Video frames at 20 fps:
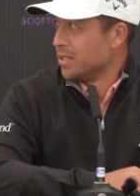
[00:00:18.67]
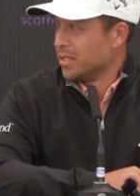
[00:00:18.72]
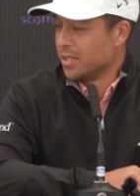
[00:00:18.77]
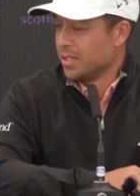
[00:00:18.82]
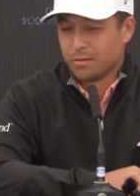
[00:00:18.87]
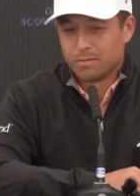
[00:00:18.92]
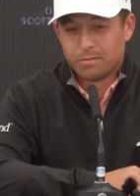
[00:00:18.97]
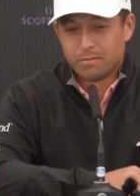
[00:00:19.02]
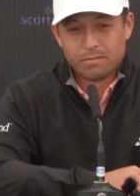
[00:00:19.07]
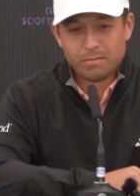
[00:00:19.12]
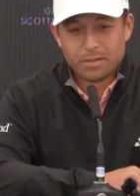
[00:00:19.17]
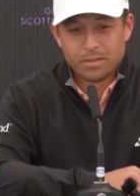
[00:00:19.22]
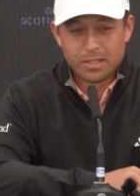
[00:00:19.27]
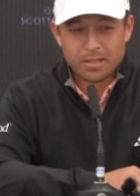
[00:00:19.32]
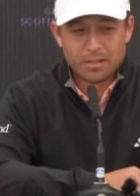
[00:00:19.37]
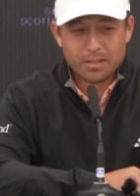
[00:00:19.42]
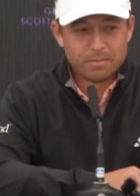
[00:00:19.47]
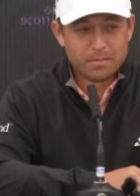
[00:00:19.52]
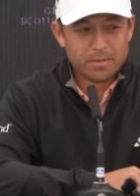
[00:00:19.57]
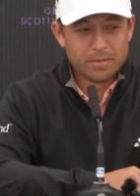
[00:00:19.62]
So
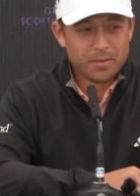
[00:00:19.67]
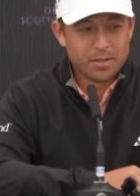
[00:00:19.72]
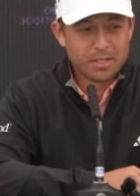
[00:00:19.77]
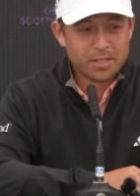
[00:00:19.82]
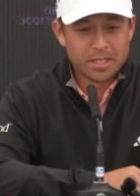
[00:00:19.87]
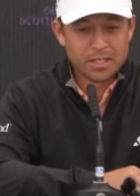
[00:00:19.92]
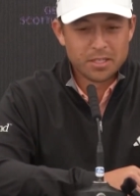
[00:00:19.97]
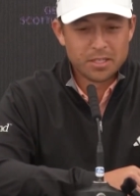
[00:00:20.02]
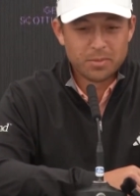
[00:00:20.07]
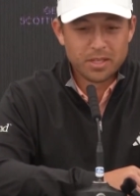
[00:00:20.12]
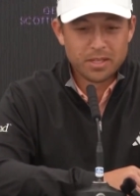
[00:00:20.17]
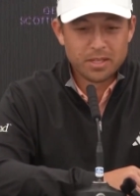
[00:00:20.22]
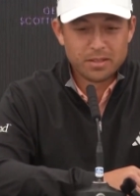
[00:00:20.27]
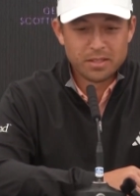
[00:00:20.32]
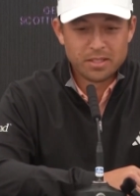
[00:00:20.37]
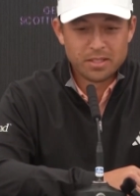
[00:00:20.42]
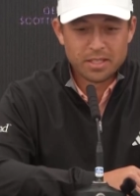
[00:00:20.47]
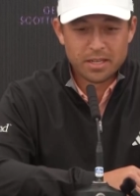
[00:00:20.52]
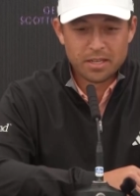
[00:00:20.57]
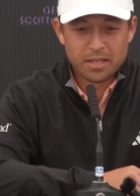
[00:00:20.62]
um, always nice to be on
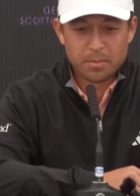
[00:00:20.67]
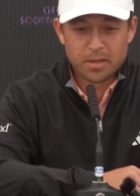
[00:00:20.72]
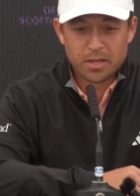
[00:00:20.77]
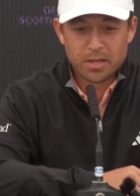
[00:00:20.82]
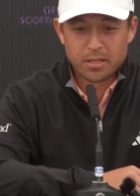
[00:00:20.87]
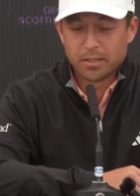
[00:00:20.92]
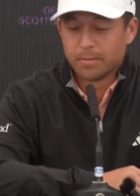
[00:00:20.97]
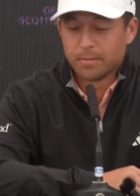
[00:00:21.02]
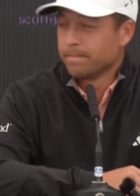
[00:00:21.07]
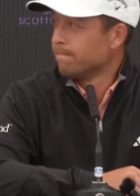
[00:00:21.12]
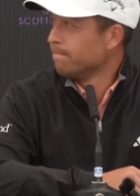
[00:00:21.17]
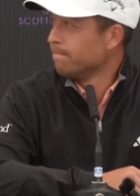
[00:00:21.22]
this side of the pond.